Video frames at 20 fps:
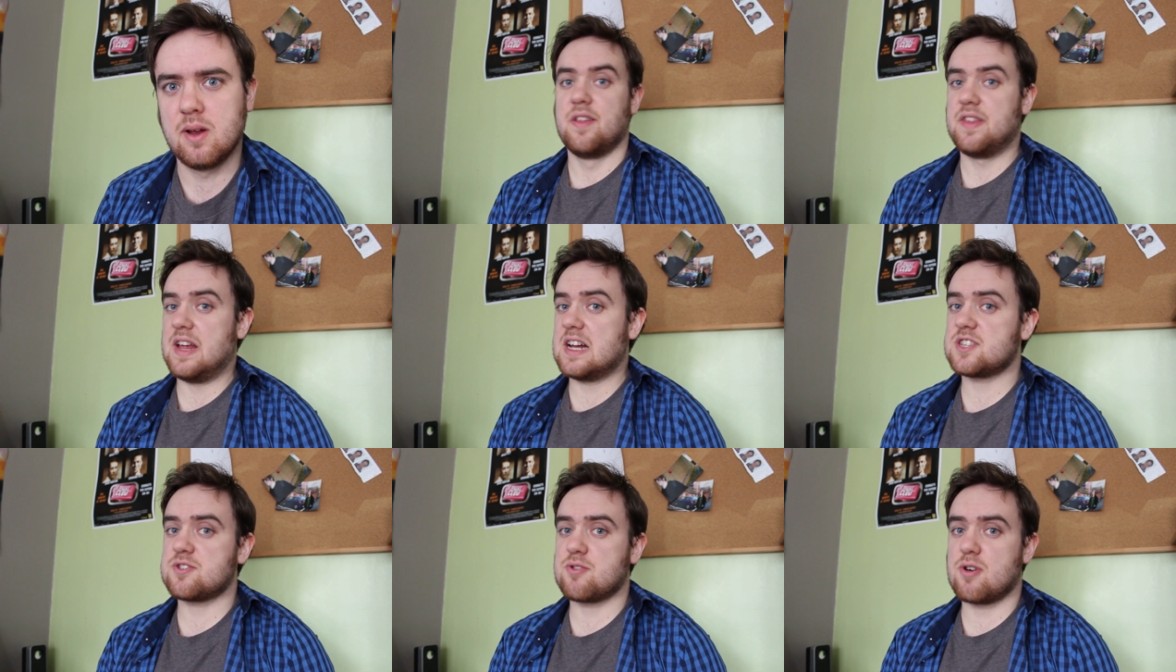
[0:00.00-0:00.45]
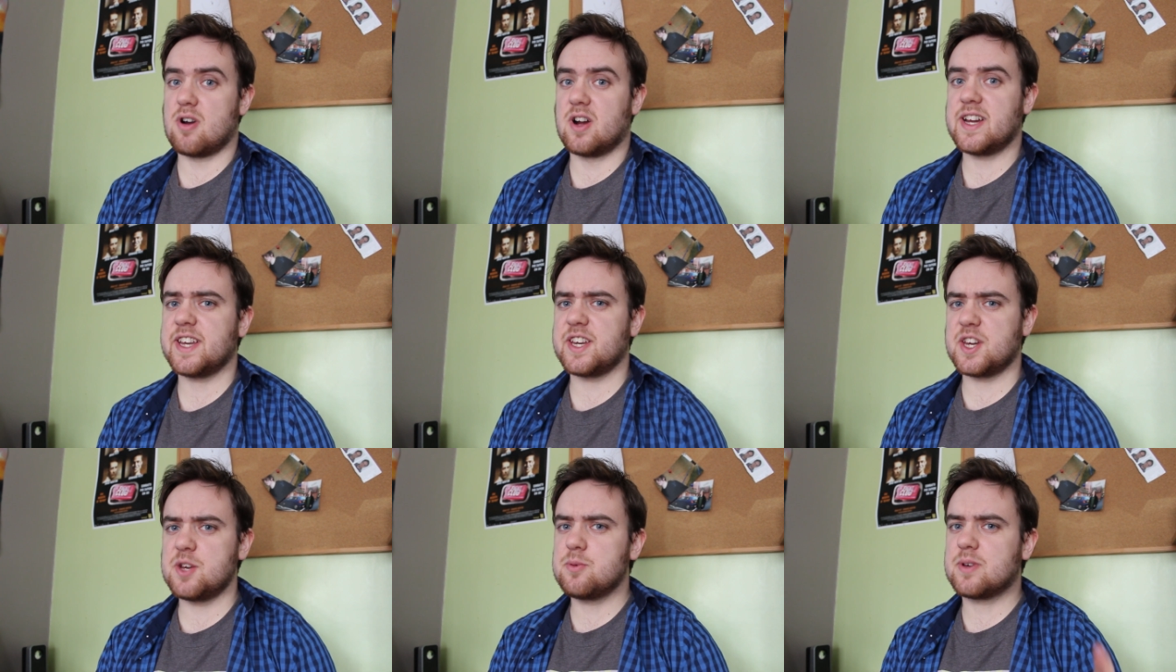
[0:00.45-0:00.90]
That's right,
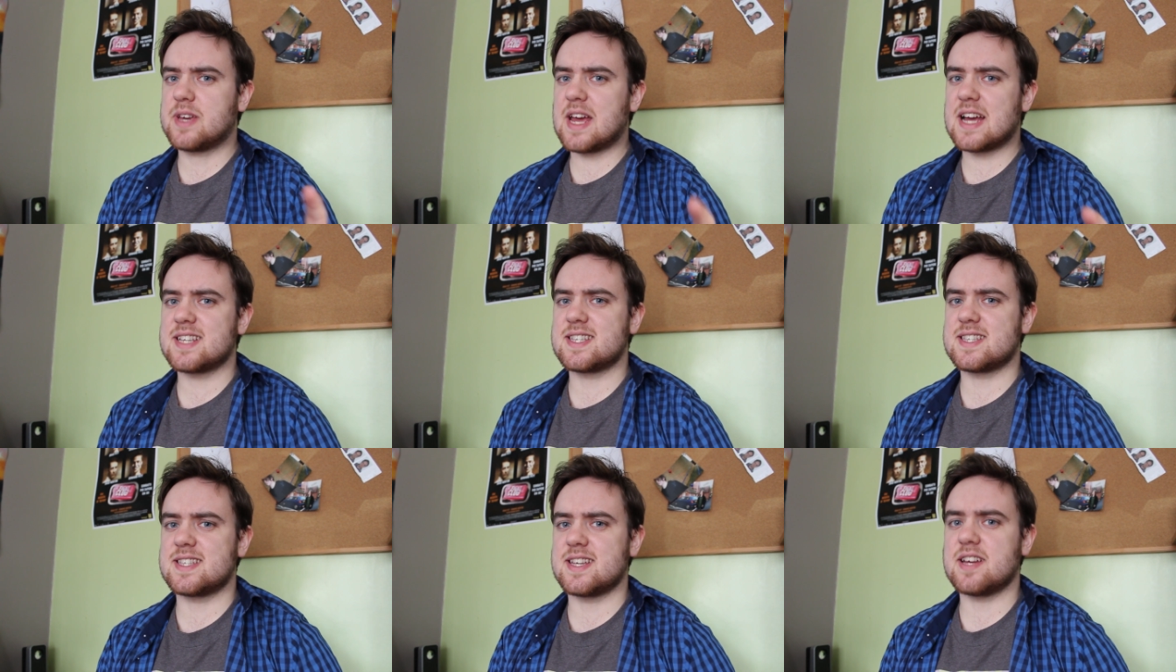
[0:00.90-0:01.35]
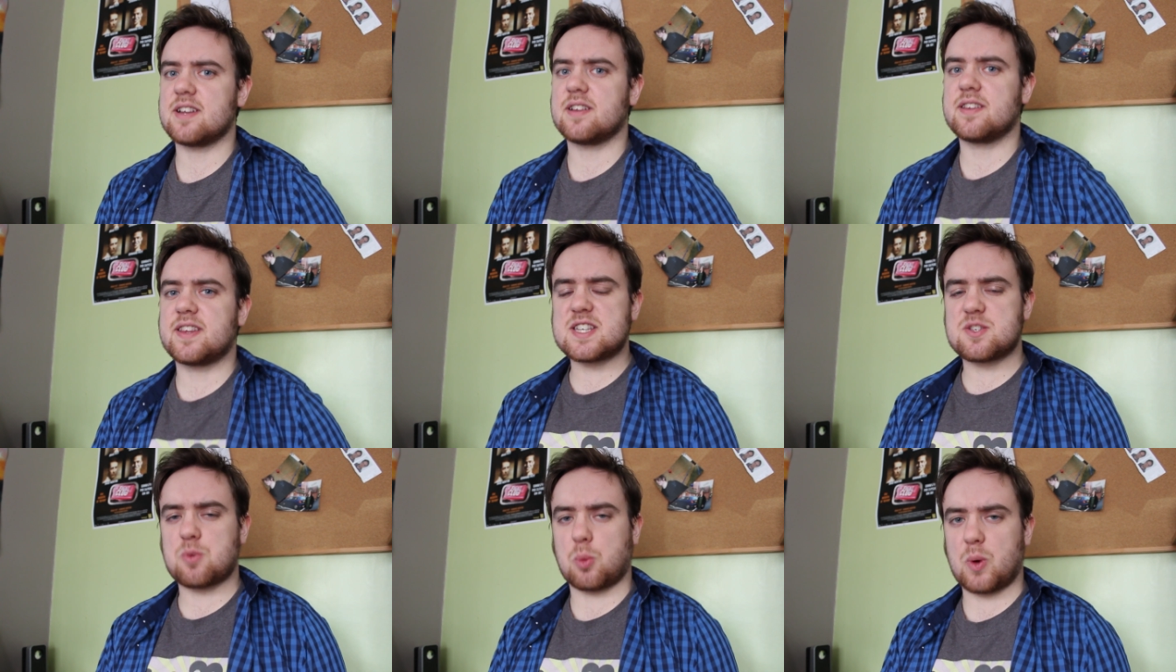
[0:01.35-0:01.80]
you guessed it.
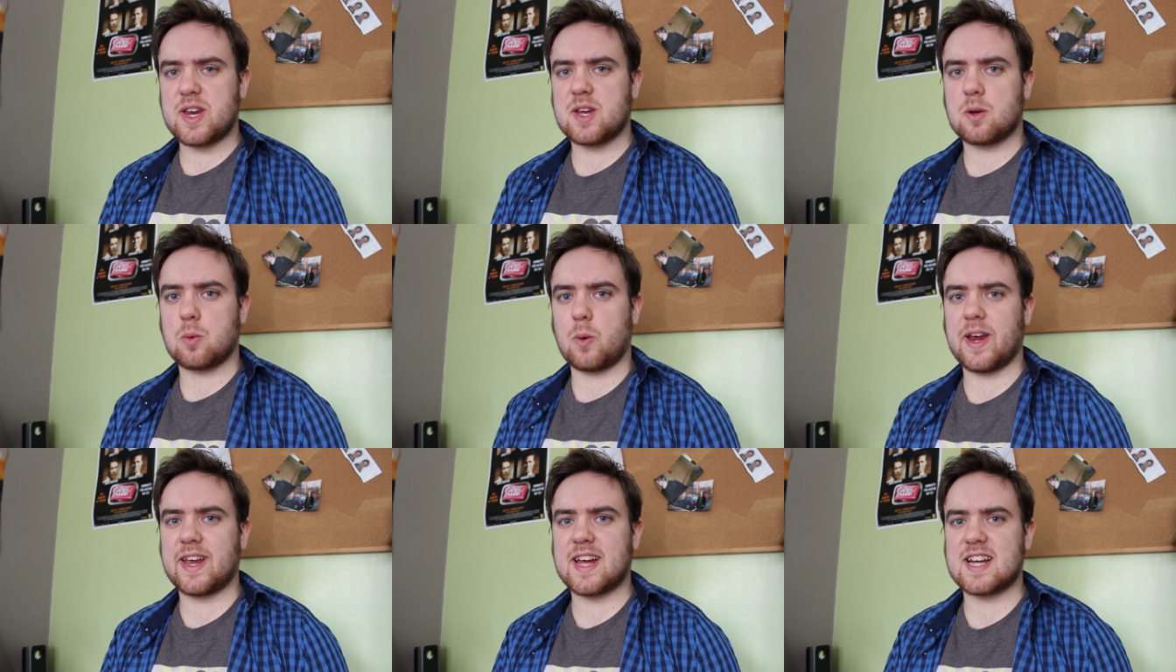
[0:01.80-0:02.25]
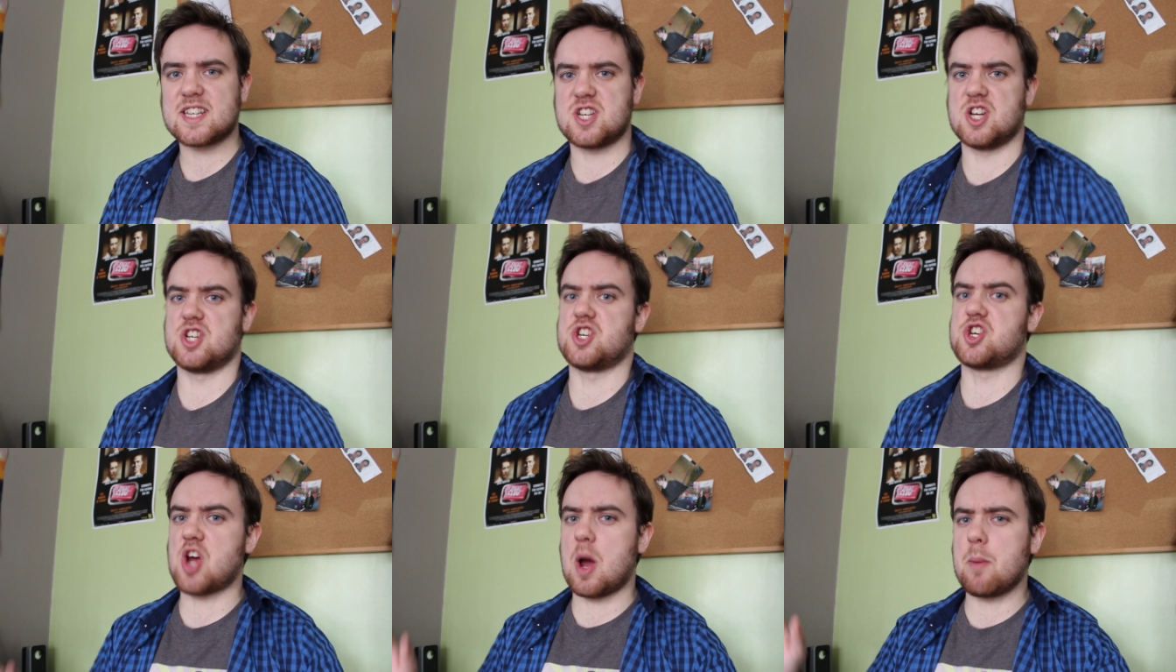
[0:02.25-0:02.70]
This week we get to
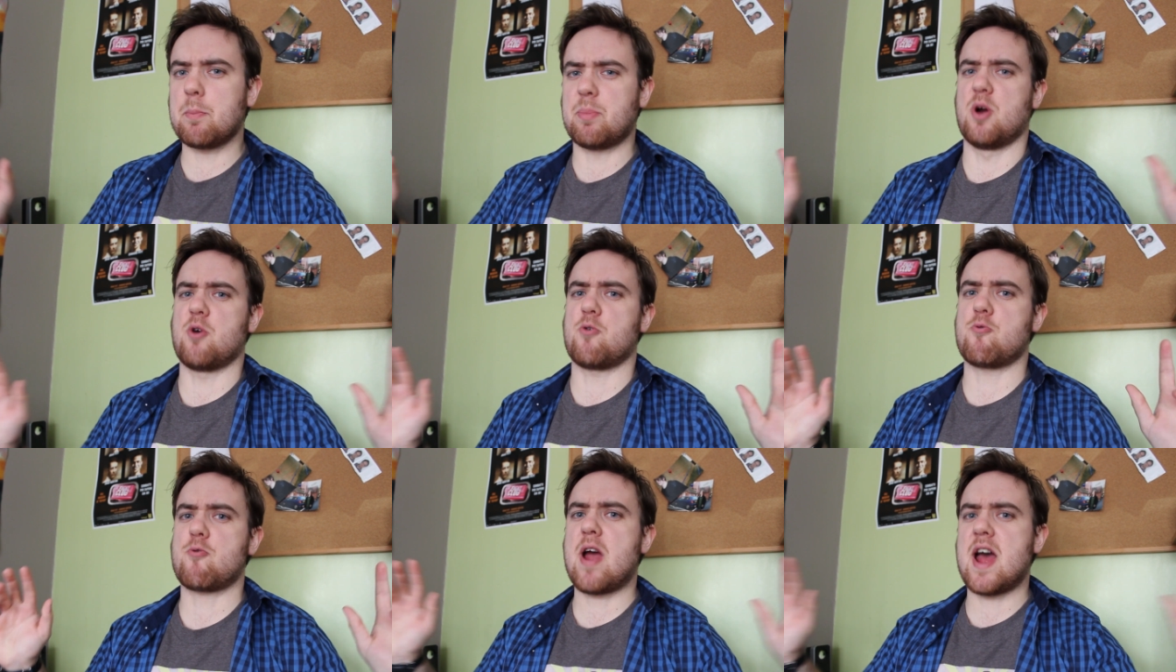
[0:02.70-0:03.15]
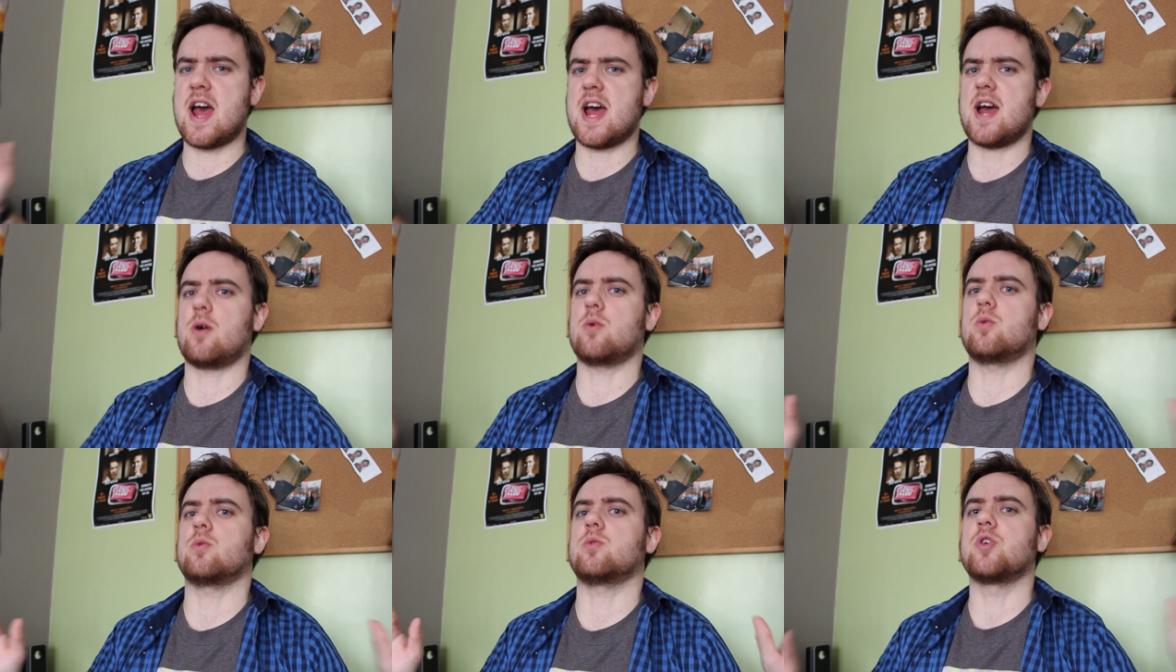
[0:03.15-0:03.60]
jump
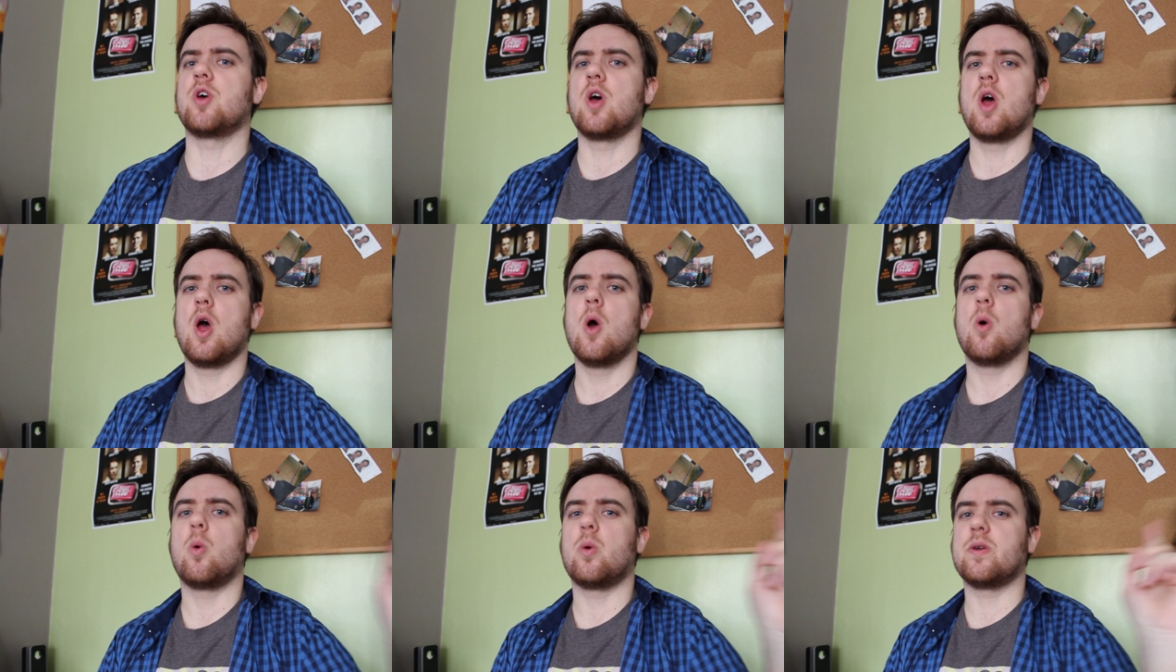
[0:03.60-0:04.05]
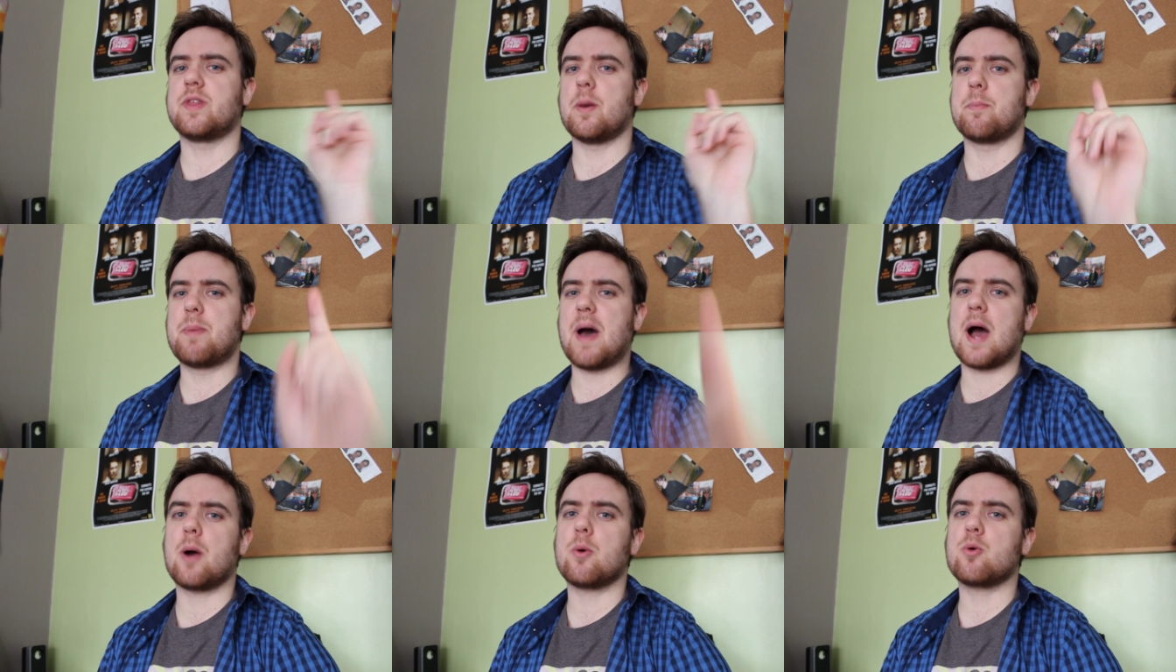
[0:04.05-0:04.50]
around with the
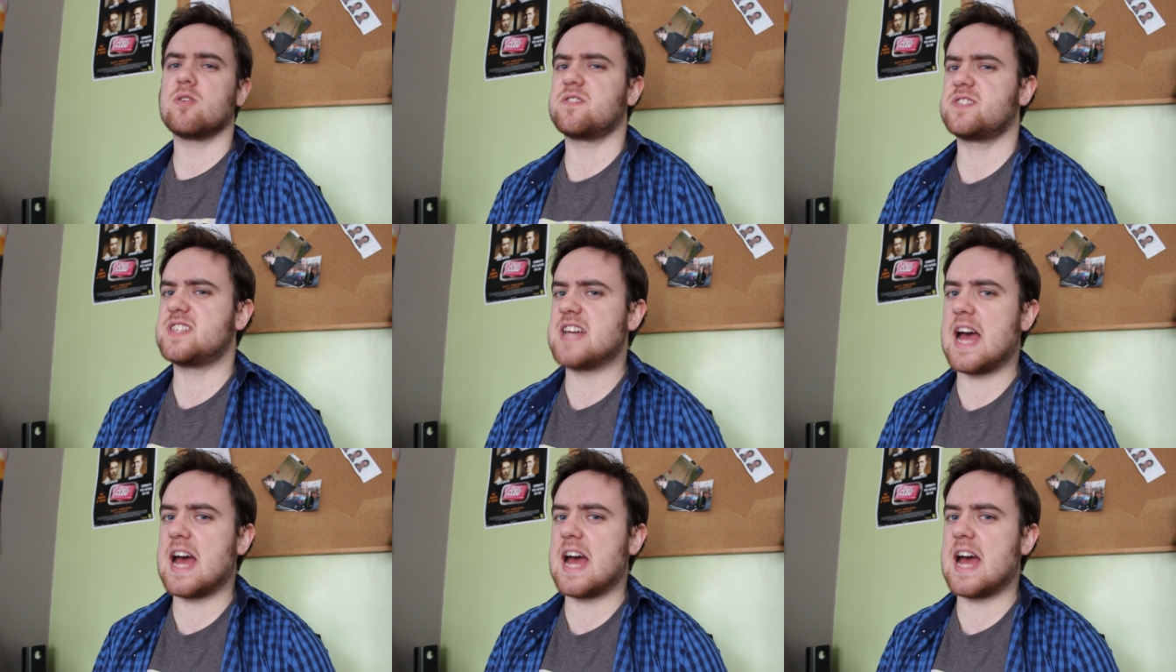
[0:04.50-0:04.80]
power of